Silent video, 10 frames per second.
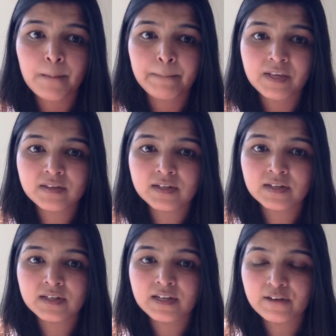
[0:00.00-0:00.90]

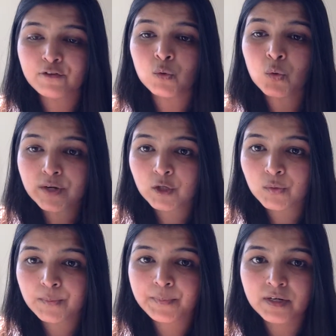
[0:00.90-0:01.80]
basically, if you look into
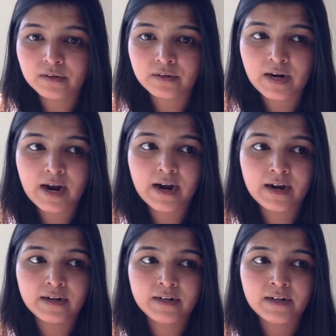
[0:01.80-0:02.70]
the mirror
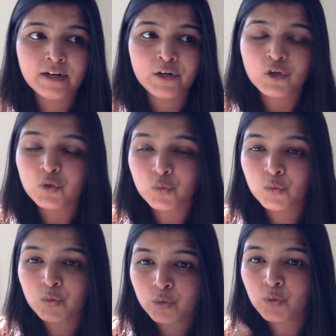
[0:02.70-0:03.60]
and you
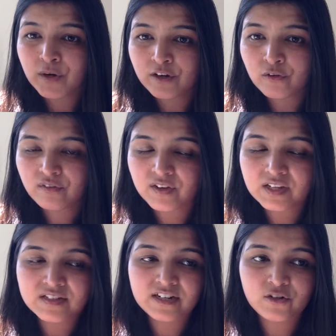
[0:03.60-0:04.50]
look at your
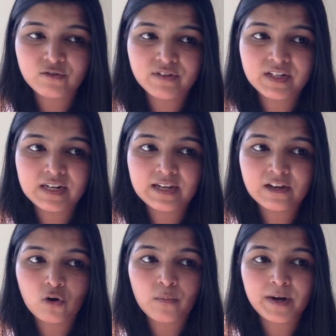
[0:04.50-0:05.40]
face and you feel
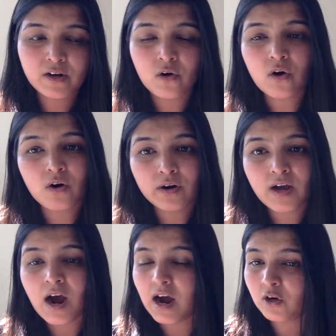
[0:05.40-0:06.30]
like, oh my god,
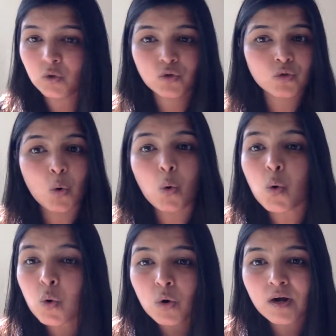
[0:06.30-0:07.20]
I look so
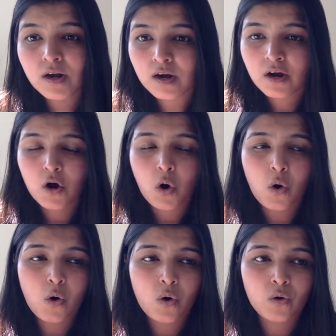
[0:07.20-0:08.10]
old,
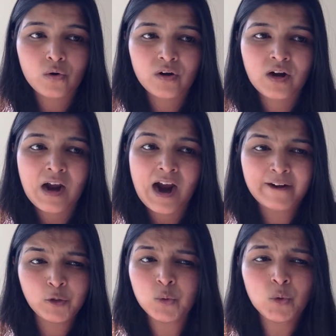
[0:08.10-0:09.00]
or
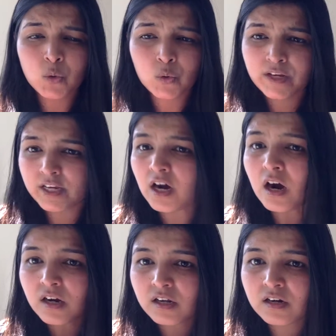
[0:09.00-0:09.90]
I don't look
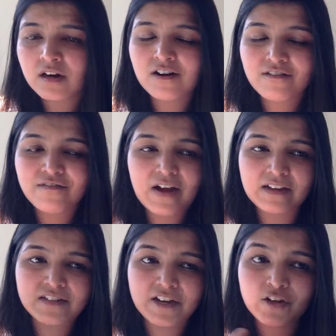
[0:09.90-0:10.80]
young enough
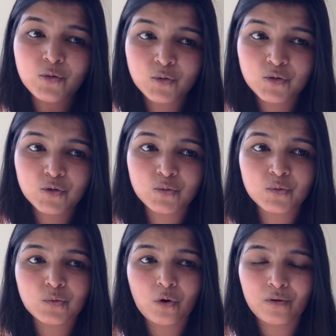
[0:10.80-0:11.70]
as I used to,
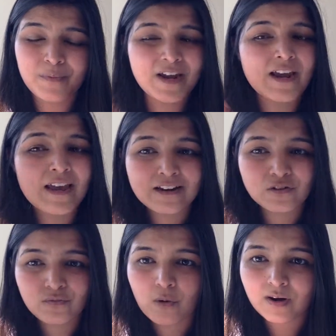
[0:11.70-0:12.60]
or my hair
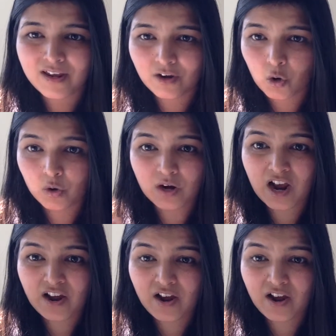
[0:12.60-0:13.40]
is falling, or